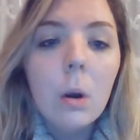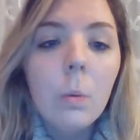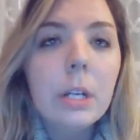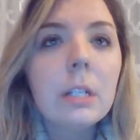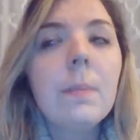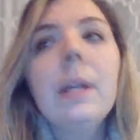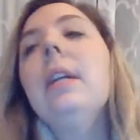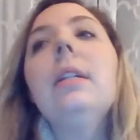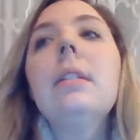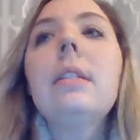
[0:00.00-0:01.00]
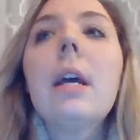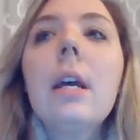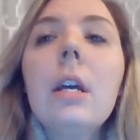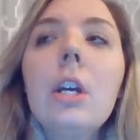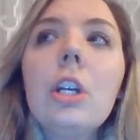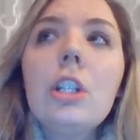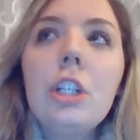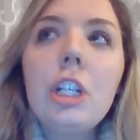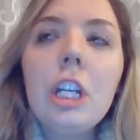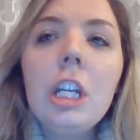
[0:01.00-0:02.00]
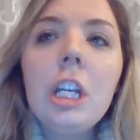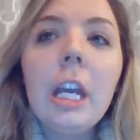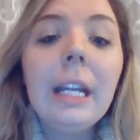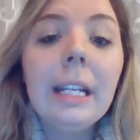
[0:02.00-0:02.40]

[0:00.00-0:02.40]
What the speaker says: which means she